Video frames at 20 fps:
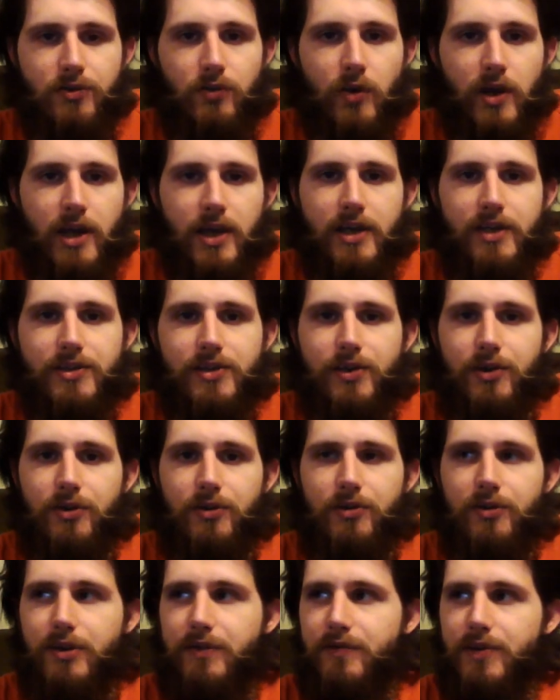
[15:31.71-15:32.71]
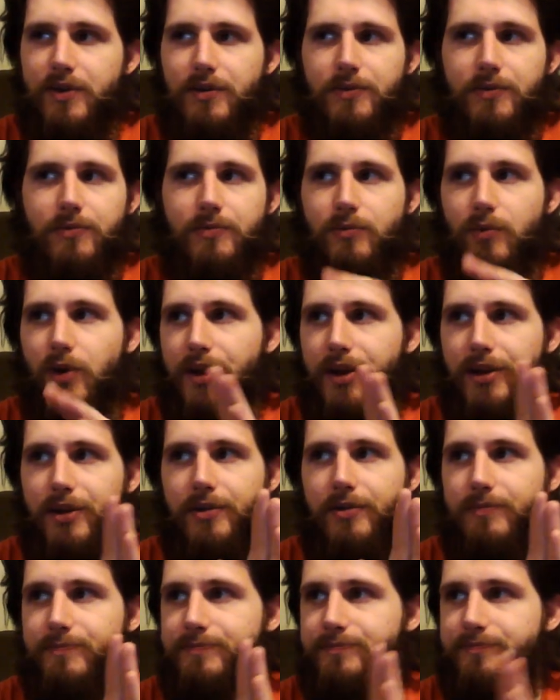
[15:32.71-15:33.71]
way. So if you want to